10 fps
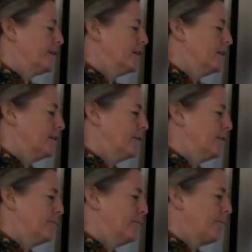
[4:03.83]

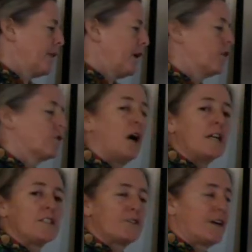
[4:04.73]
a
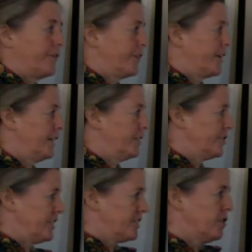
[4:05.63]
cross
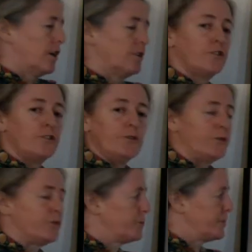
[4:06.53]
stratification that's not due
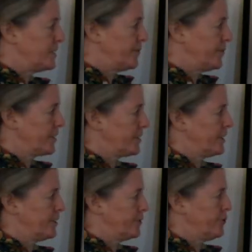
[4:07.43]

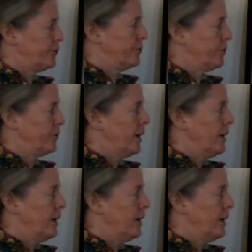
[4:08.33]
specifically to